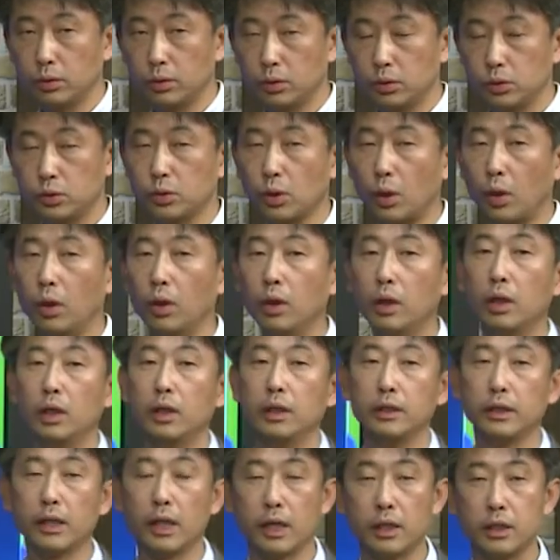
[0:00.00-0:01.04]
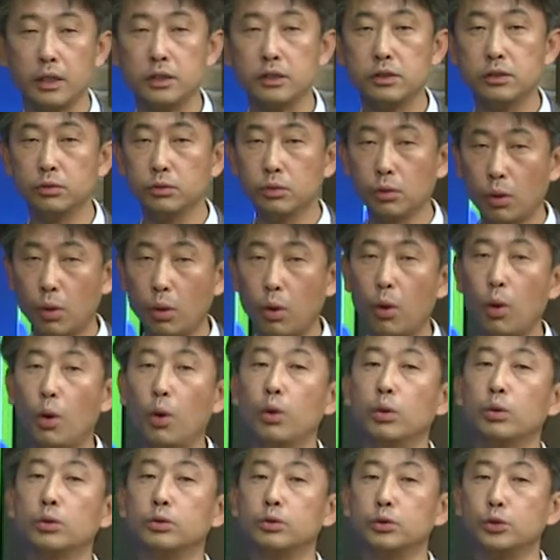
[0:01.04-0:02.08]
So there is
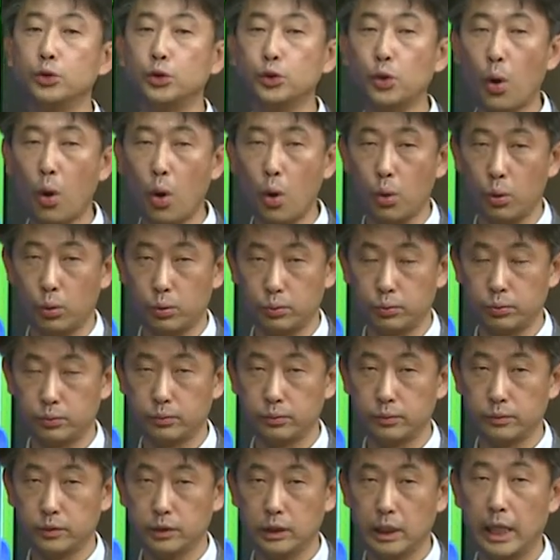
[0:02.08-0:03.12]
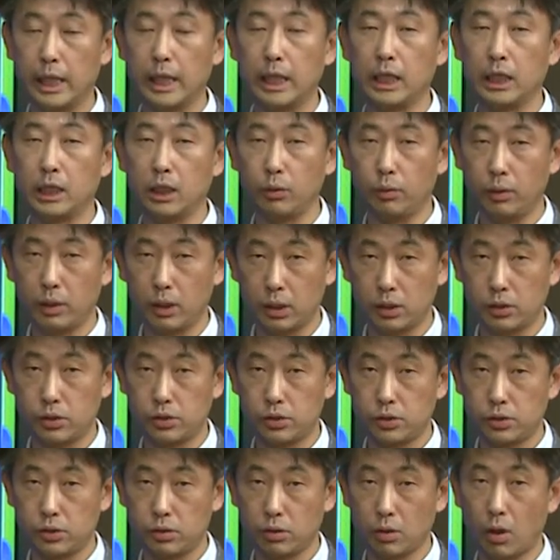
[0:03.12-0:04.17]
no row in
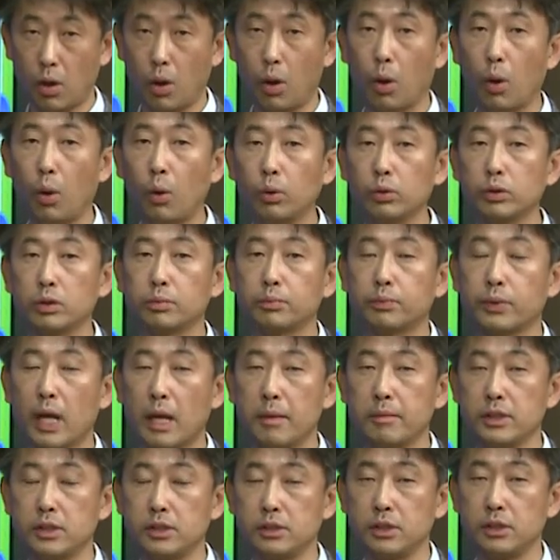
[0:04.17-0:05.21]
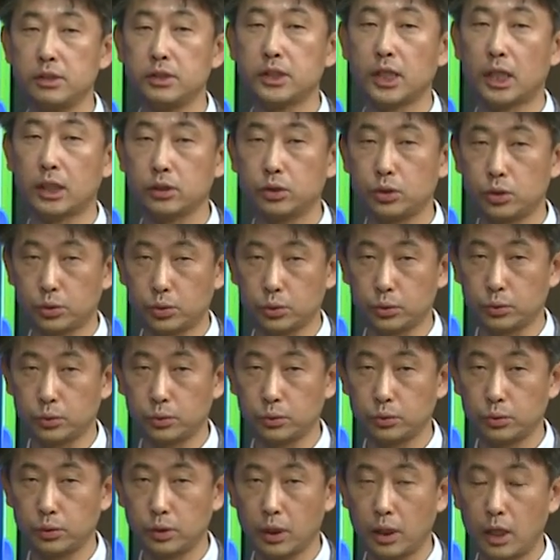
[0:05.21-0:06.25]
which all the premises are
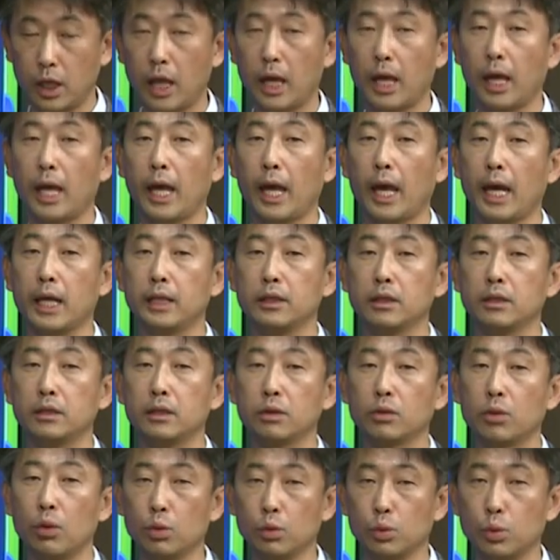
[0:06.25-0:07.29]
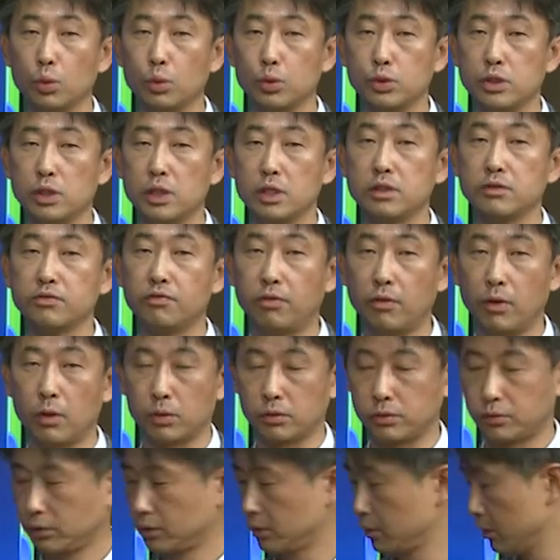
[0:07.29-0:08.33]
true and the conclusion is
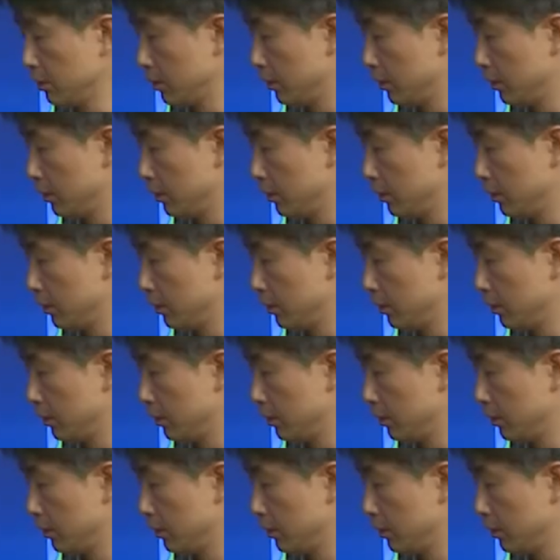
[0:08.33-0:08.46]
false.